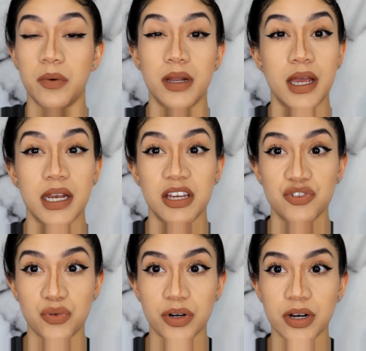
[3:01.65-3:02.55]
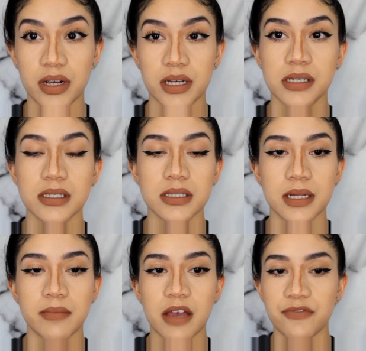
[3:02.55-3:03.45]
want it any shorter because
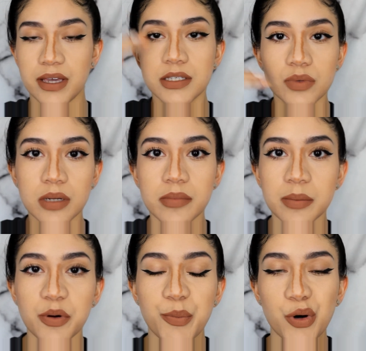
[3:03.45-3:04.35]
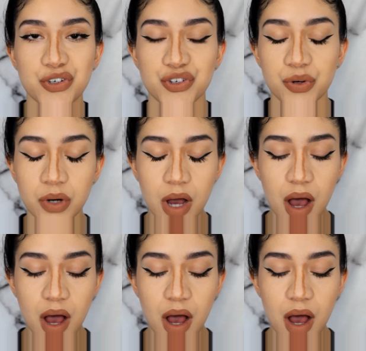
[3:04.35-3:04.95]
then my face wouldn't be proportional.